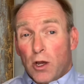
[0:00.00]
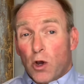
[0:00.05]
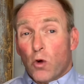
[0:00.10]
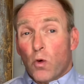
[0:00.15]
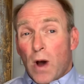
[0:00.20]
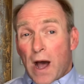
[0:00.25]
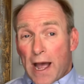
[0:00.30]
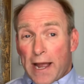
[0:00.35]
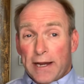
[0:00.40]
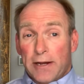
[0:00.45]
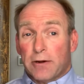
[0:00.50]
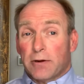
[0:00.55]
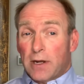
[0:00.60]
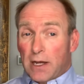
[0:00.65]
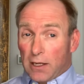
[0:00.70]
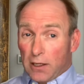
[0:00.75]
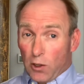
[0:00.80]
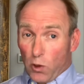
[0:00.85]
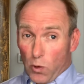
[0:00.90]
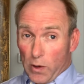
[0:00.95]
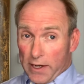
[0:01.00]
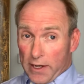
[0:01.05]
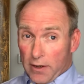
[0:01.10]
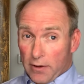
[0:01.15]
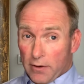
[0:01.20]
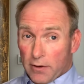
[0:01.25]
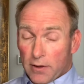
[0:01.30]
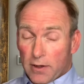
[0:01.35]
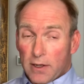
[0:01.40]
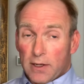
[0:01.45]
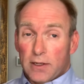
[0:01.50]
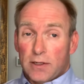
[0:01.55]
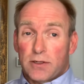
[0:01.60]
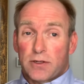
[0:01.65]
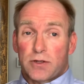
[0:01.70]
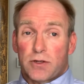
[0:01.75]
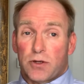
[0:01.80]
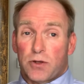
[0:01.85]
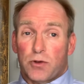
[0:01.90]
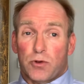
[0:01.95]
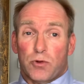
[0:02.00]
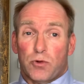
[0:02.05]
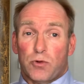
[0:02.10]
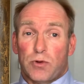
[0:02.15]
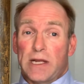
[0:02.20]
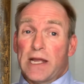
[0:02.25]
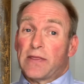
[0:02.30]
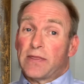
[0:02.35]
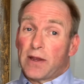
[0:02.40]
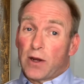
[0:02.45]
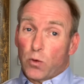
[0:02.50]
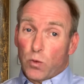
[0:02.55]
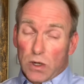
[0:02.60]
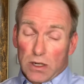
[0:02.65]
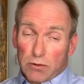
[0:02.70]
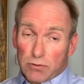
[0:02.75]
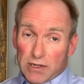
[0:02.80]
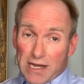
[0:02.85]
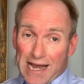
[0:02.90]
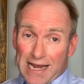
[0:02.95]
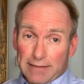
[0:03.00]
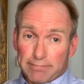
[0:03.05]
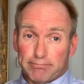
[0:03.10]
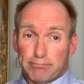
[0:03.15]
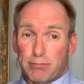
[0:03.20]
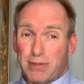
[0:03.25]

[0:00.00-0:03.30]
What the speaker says: go hire a lawyer to get their will done,